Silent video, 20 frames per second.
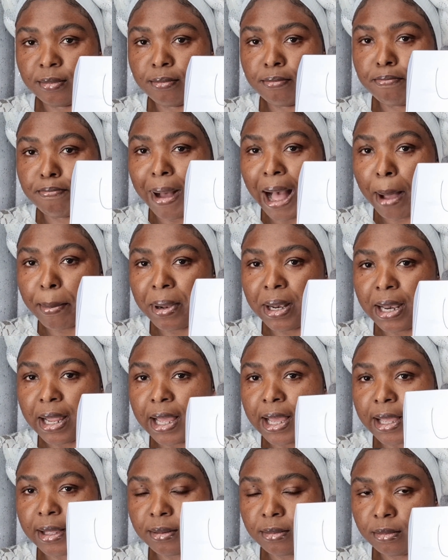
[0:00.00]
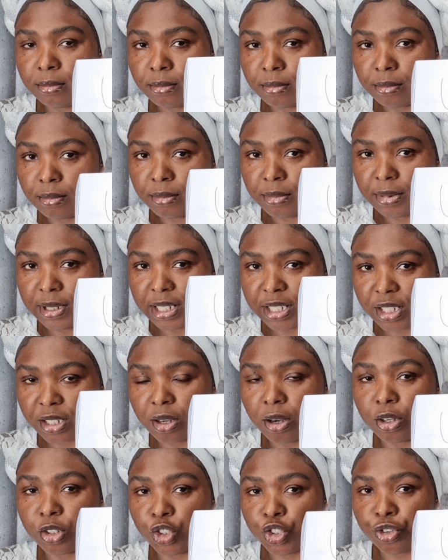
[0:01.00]
Babylon, this
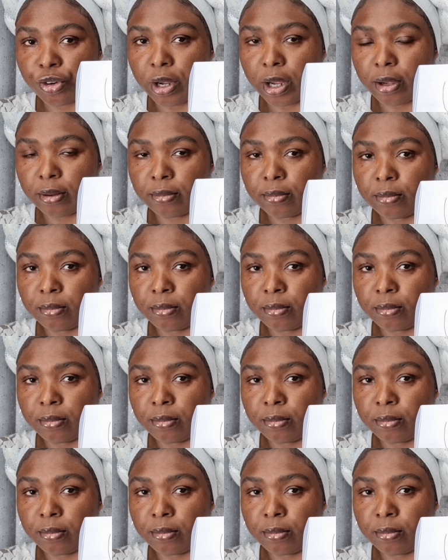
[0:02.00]
country.